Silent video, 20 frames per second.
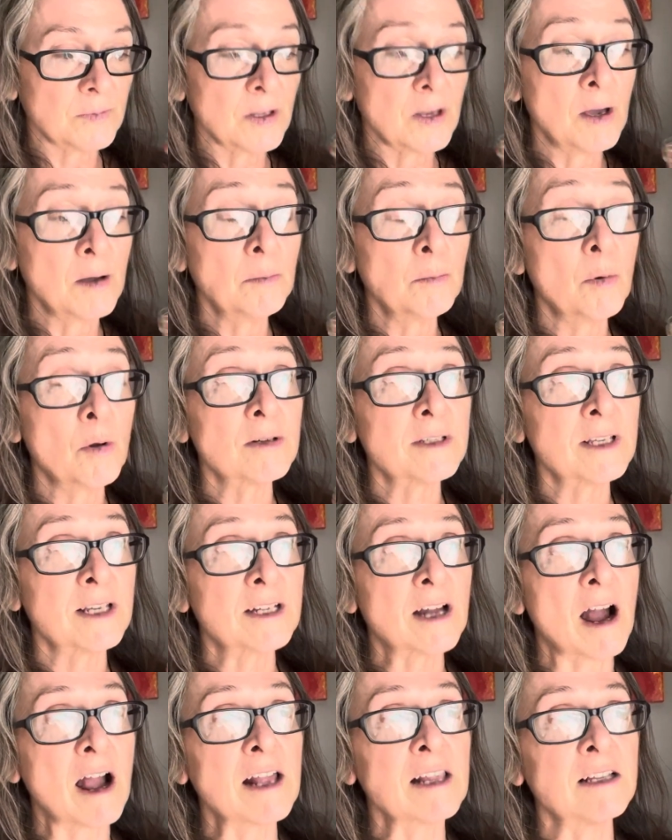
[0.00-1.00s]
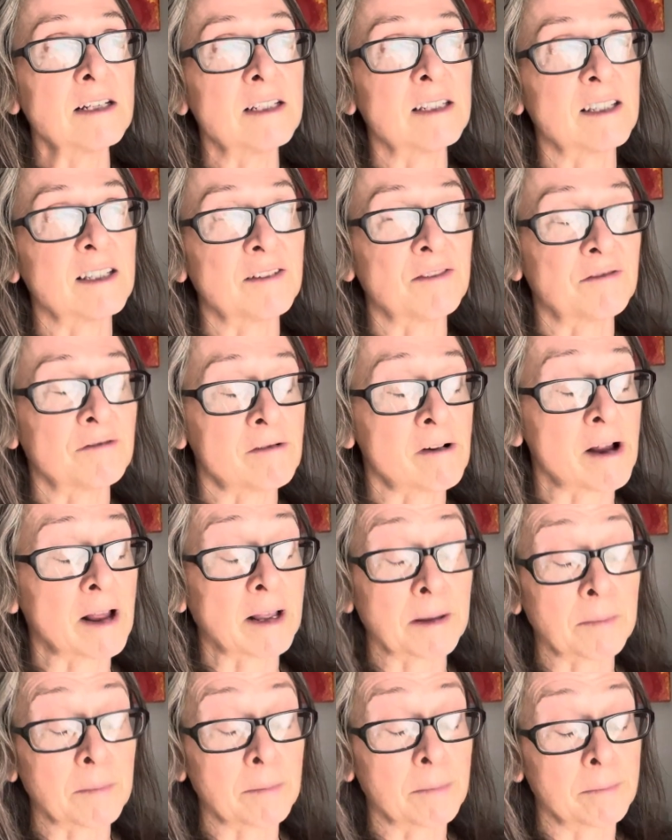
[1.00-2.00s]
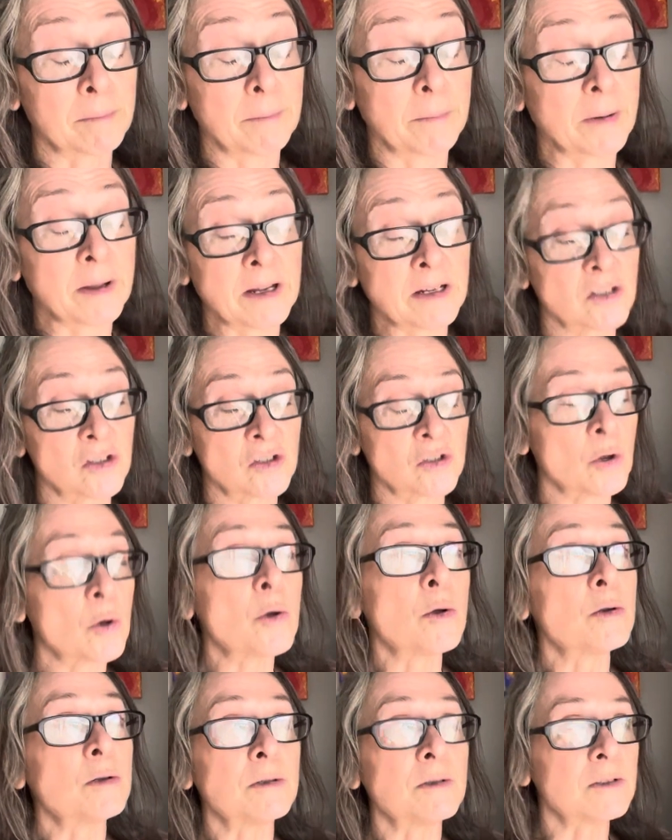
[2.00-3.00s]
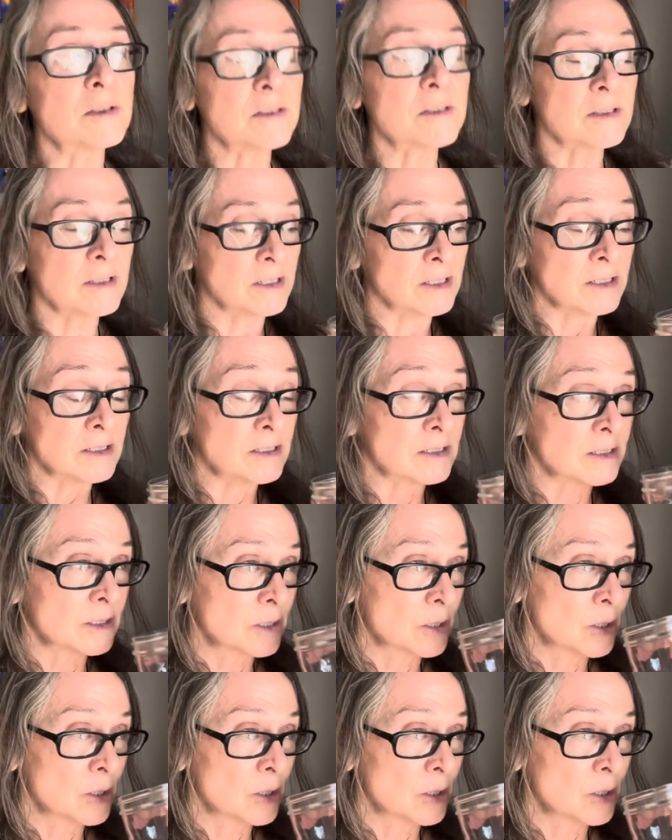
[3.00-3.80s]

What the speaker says: on Bald Head Island at the Frying Pan Shoals. And